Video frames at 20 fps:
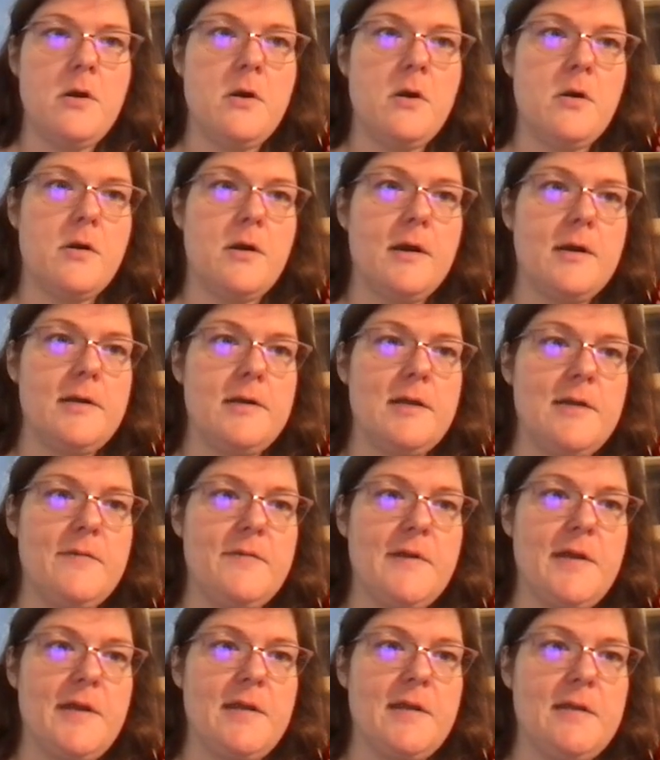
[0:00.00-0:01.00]
or I could
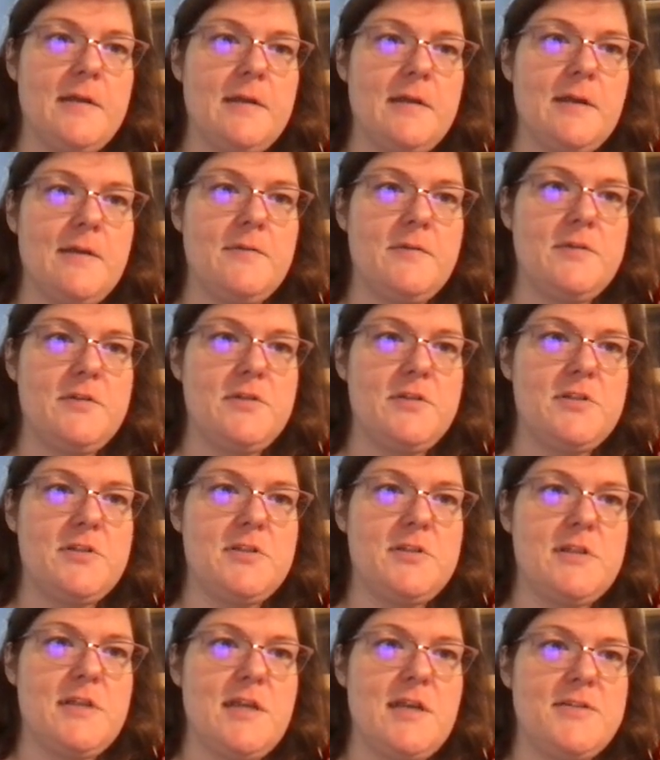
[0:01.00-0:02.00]
have it
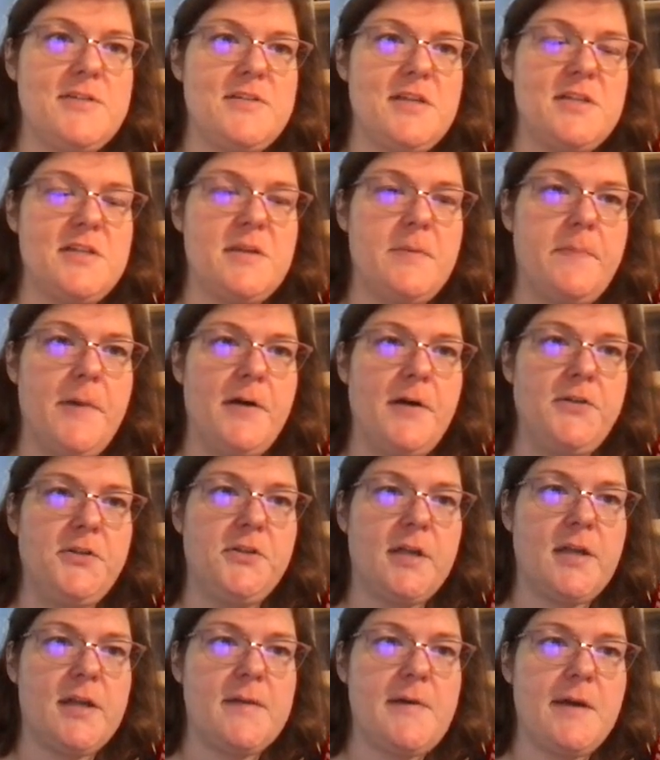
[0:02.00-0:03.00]
just as a bundle.
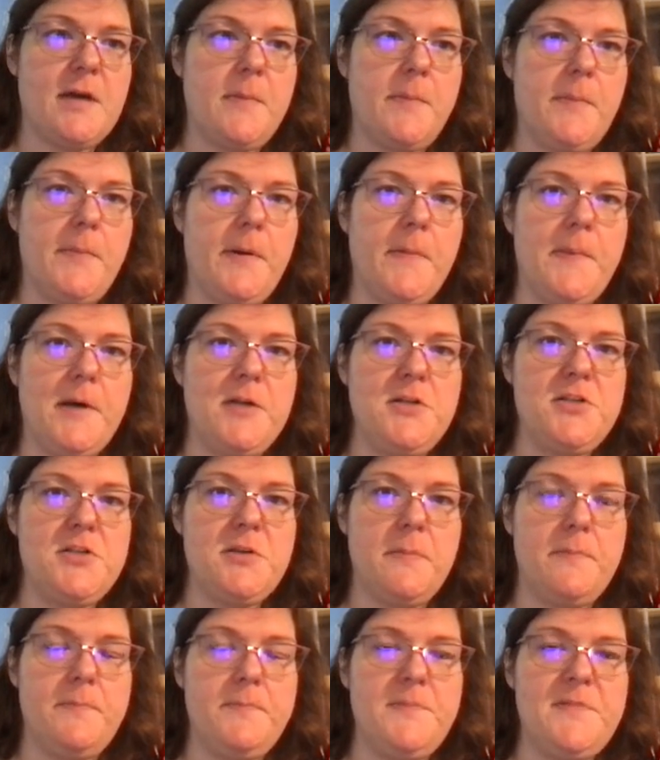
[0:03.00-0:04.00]
Like I can make a bunch
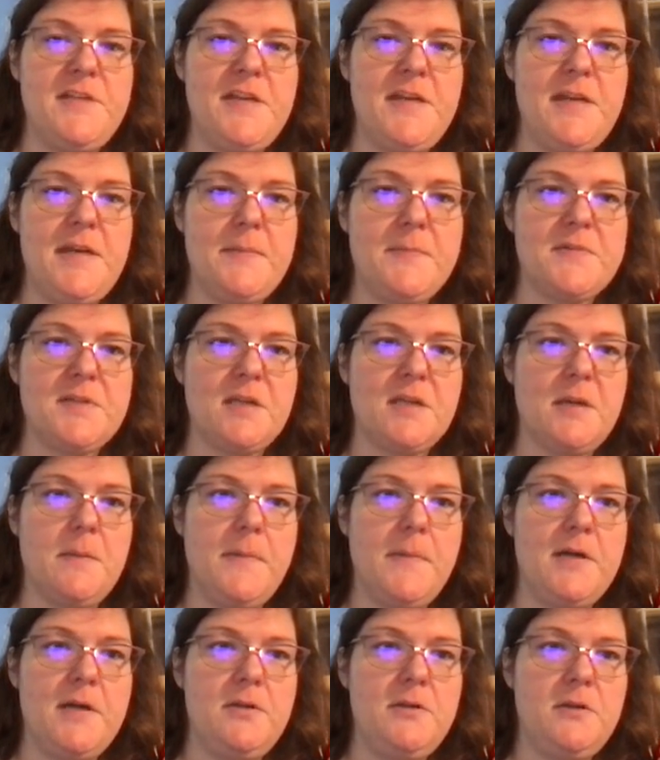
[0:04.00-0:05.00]
of tips, like a
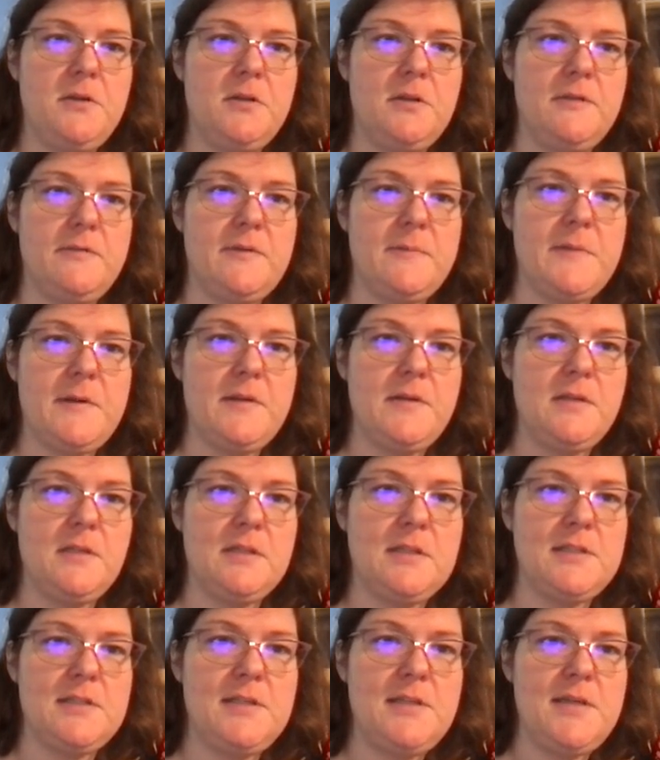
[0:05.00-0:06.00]
bundle
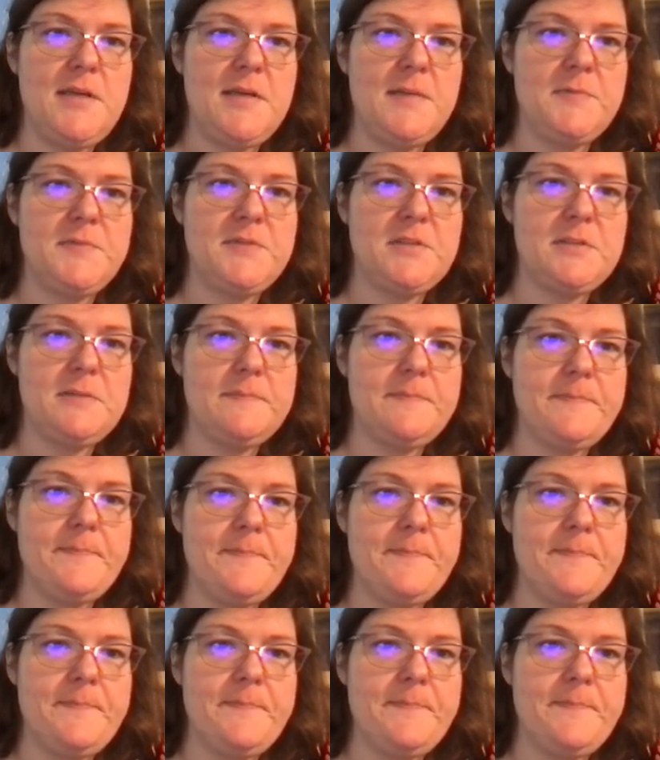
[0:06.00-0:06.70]
of tips,